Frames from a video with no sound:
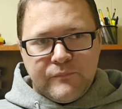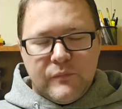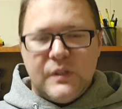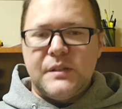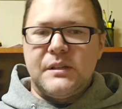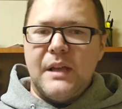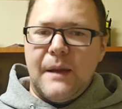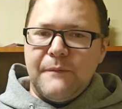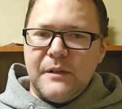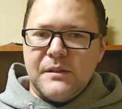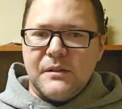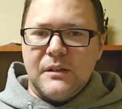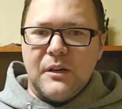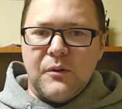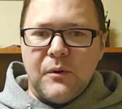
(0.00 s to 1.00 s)
This is
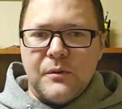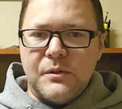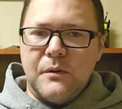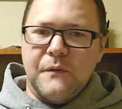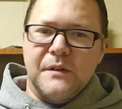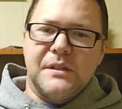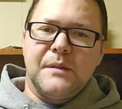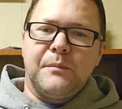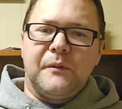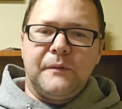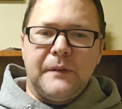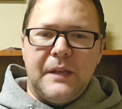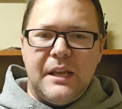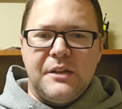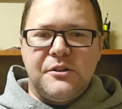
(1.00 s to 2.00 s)
obviously a gross
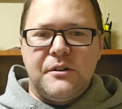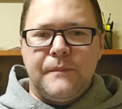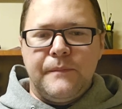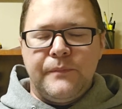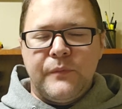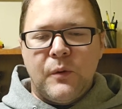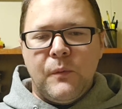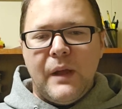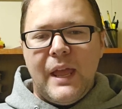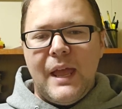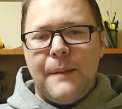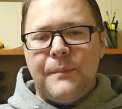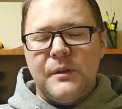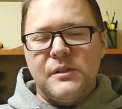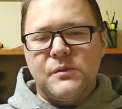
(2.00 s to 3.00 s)
oversimplification. What
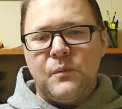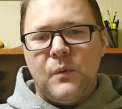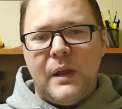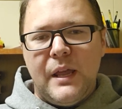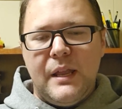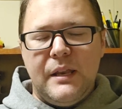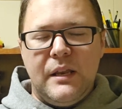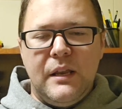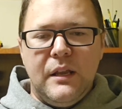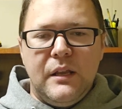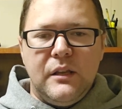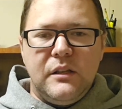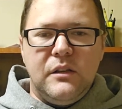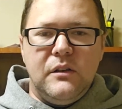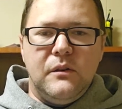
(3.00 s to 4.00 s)
happens when
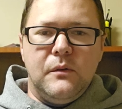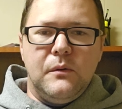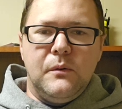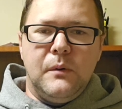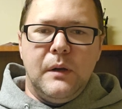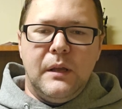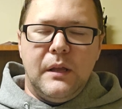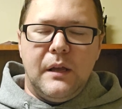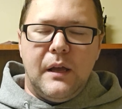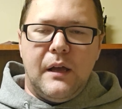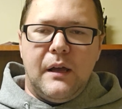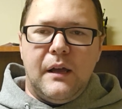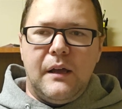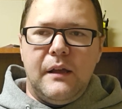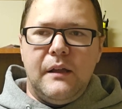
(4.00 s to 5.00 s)
you
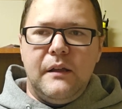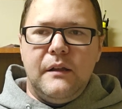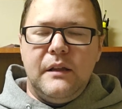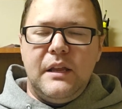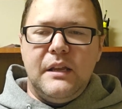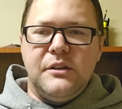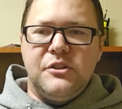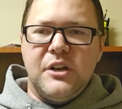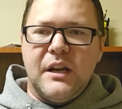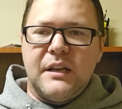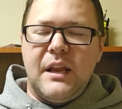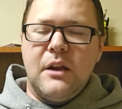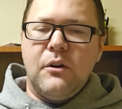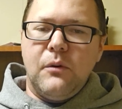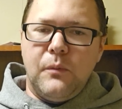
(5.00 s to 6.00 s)
inject
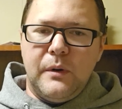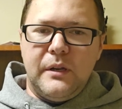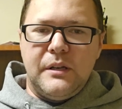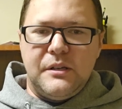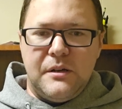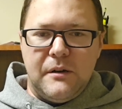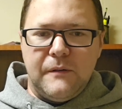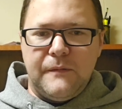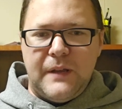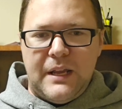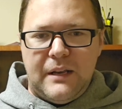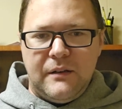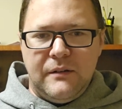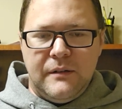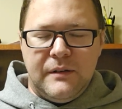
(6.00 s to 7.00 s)
heroin into your
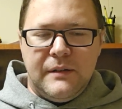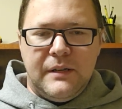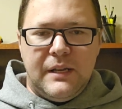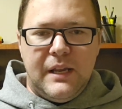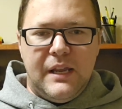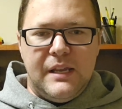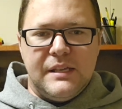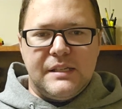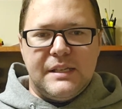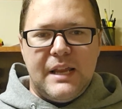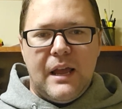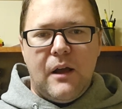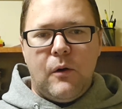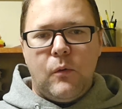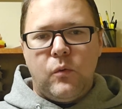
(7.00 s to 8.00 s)
vein is
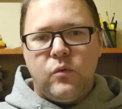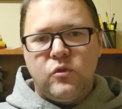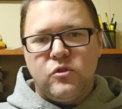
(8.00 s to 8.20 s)
now